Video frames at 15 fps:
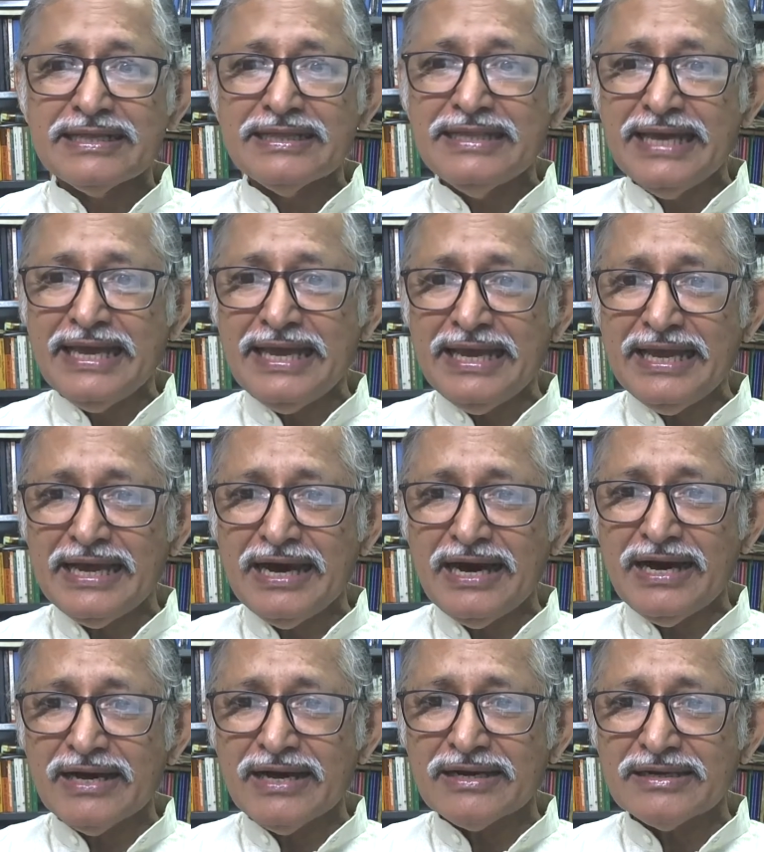They
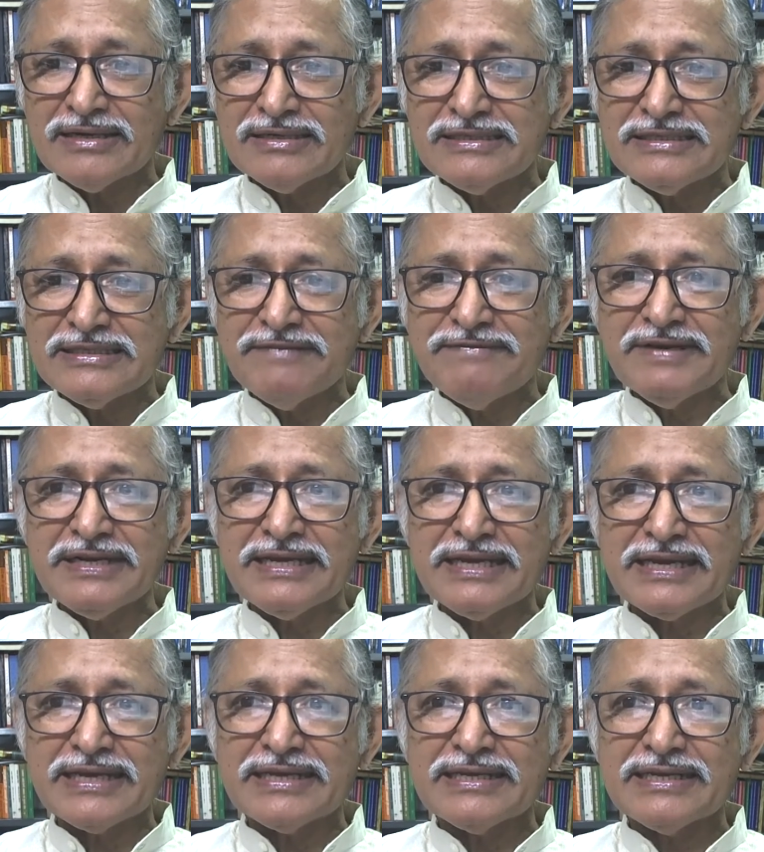are
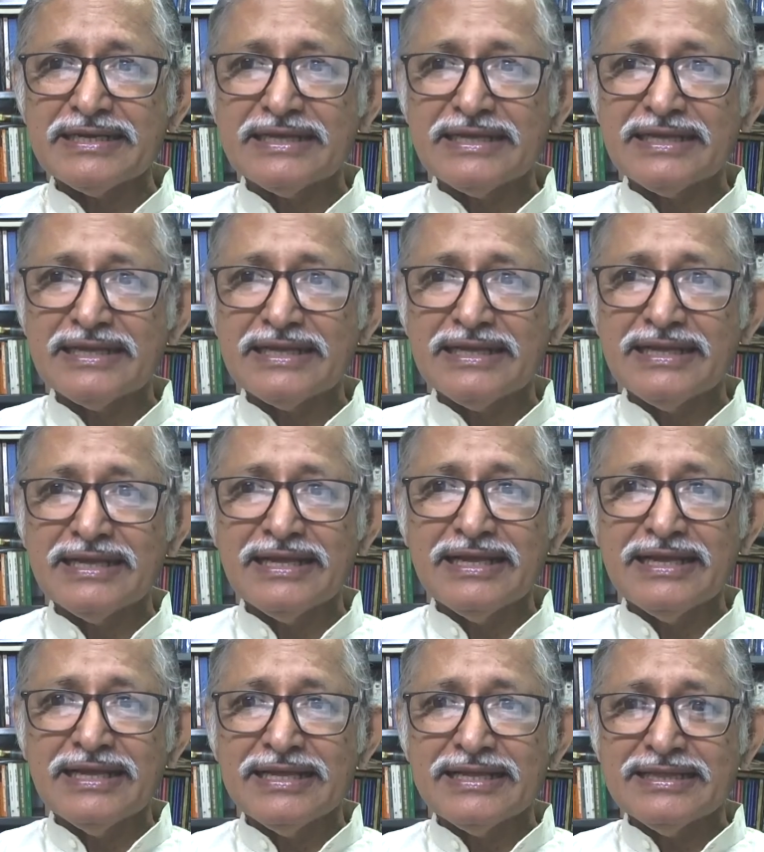shivering,
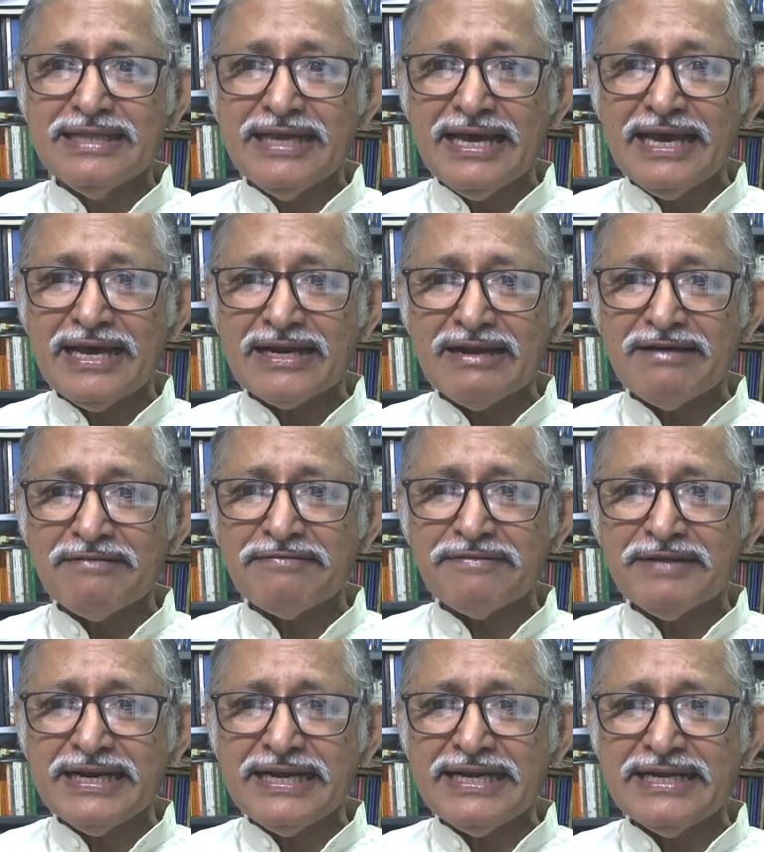they are
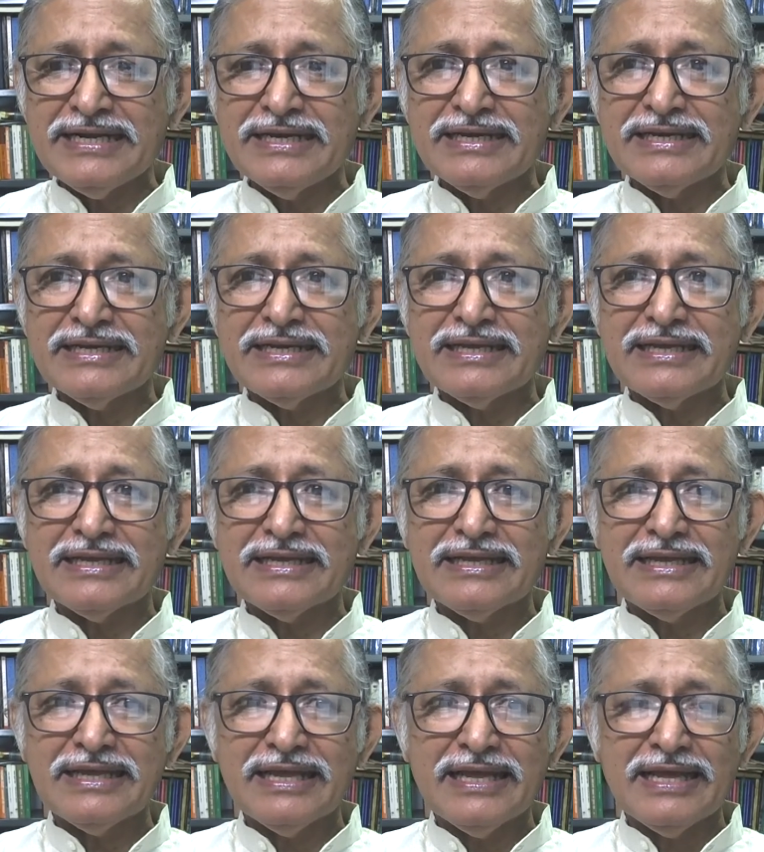afraid
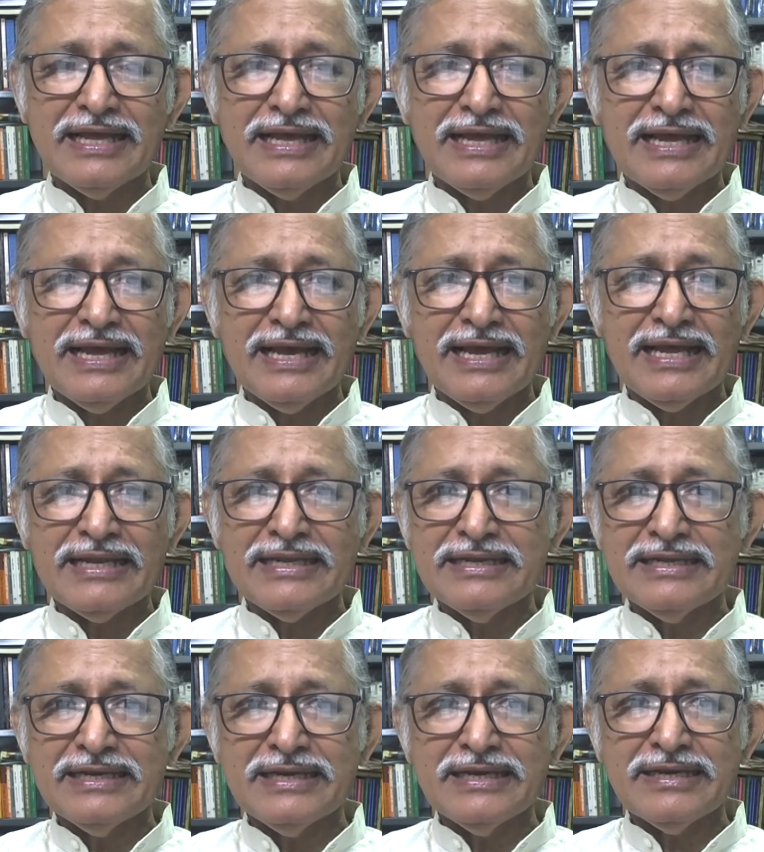
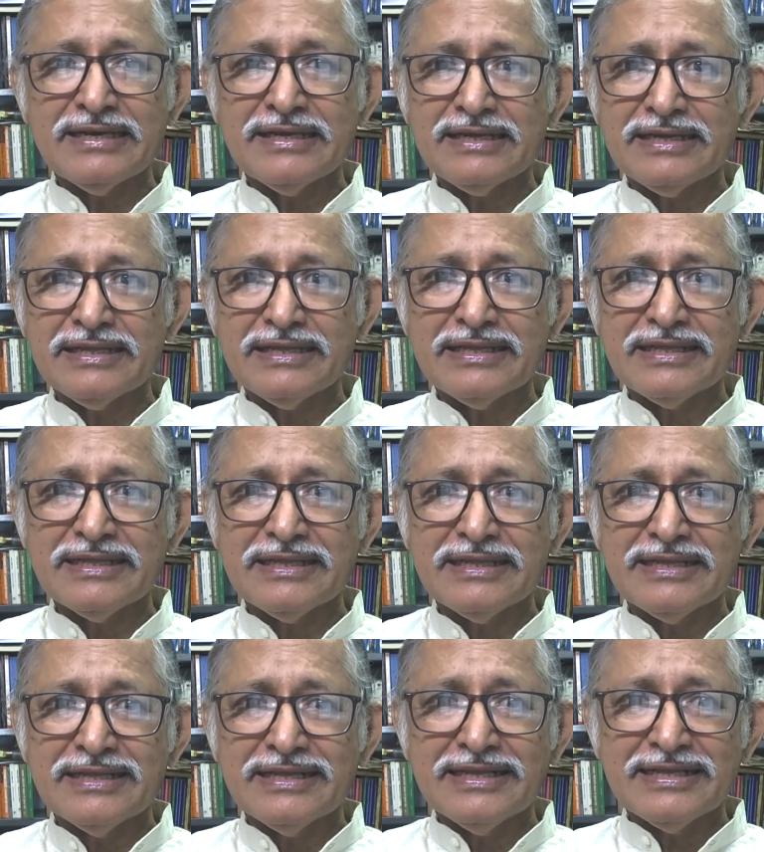and uh,
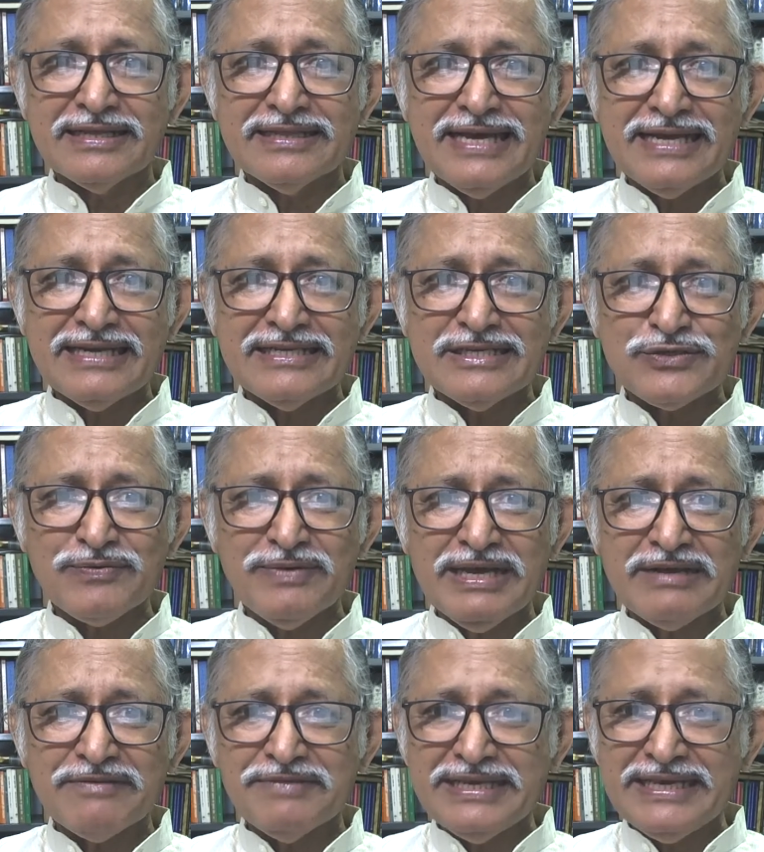that is
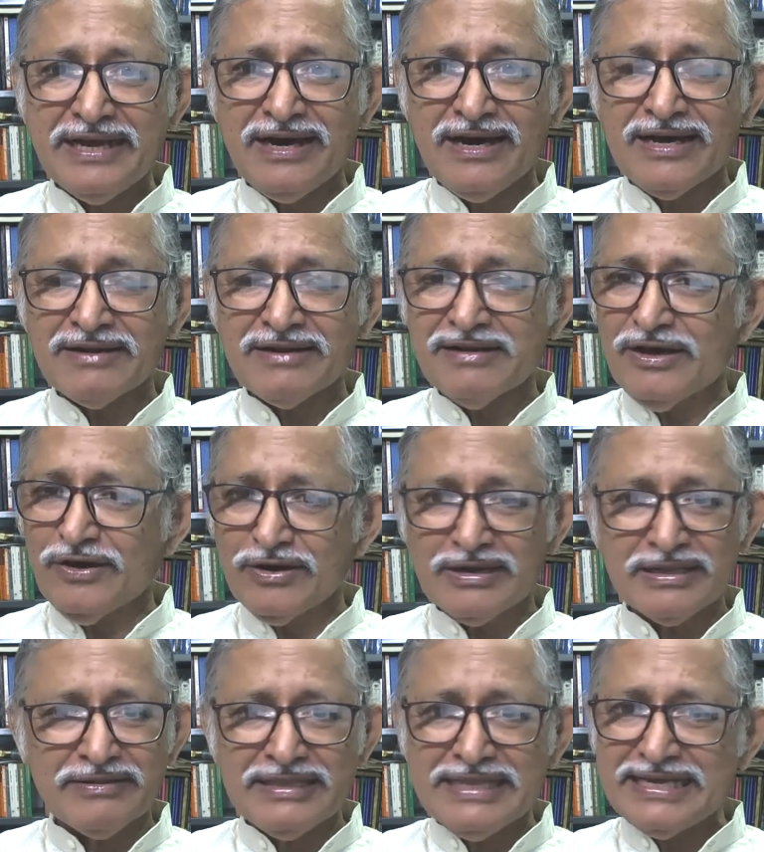where we are
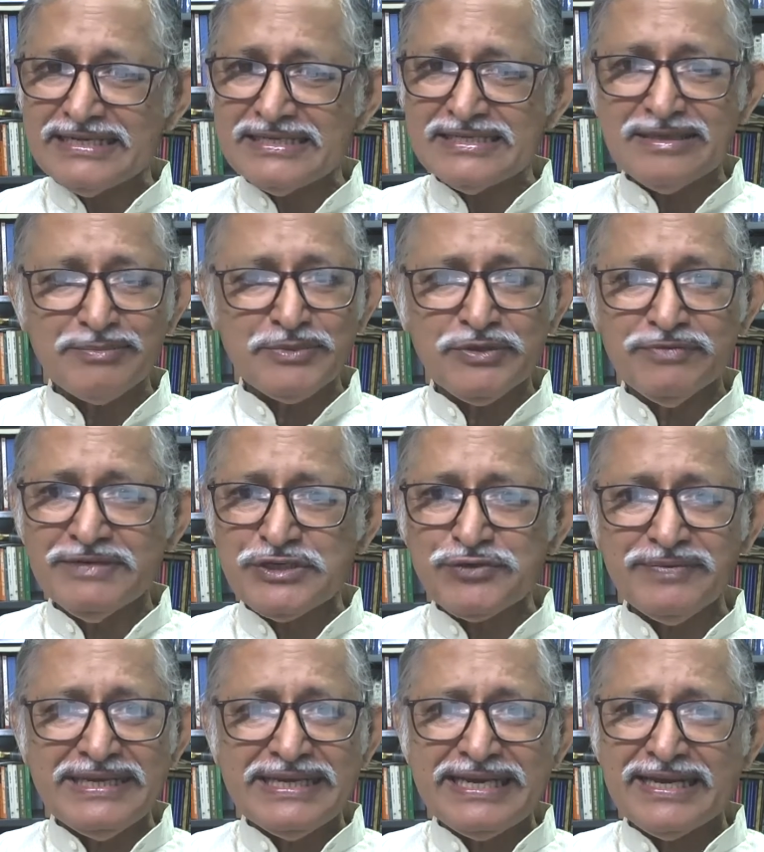or that is up to
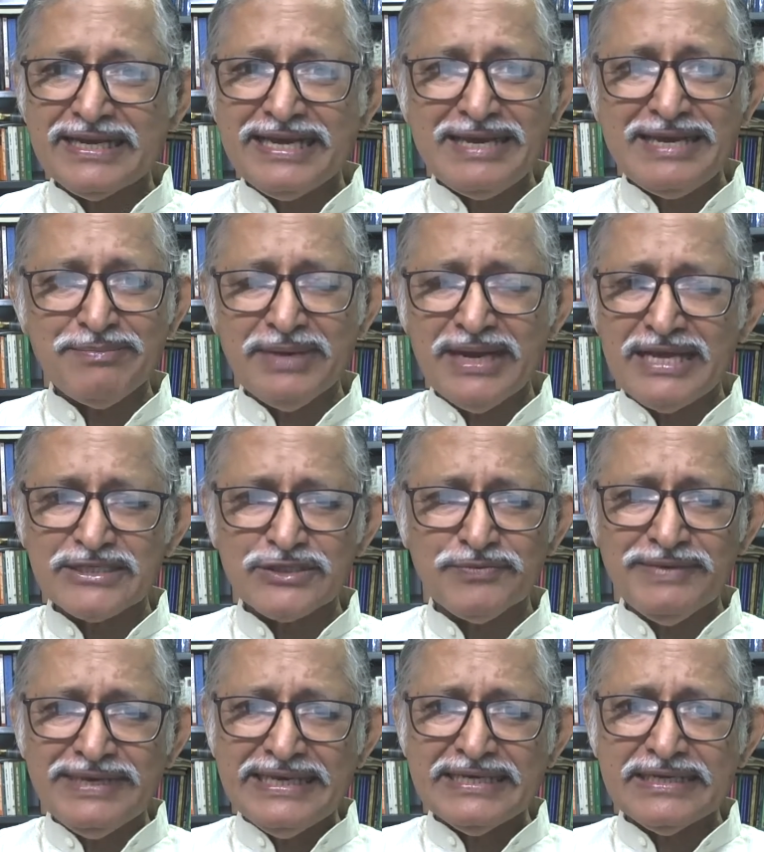which we came
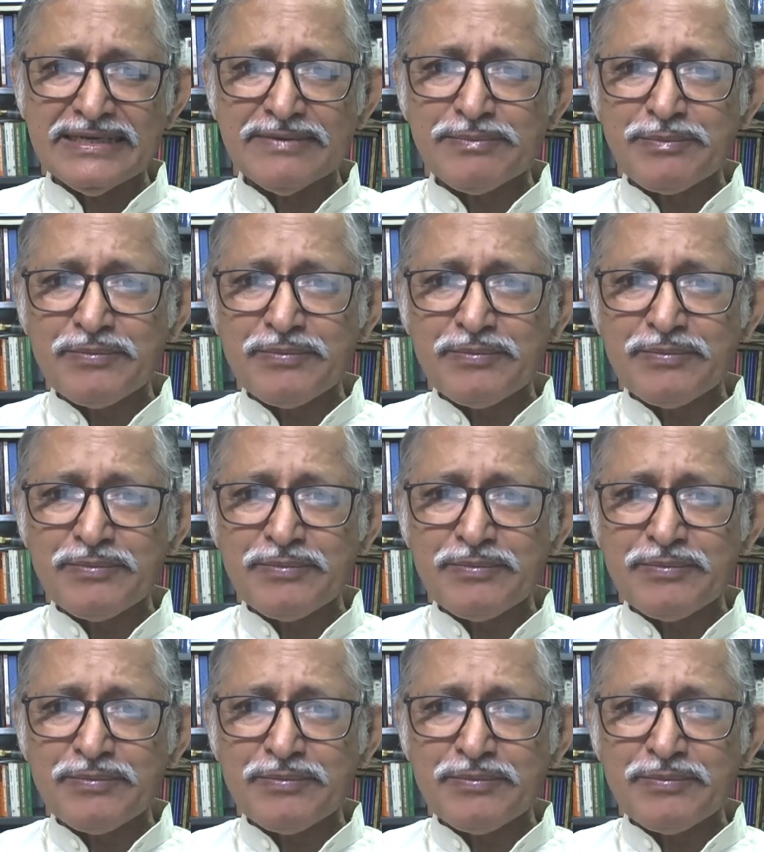last week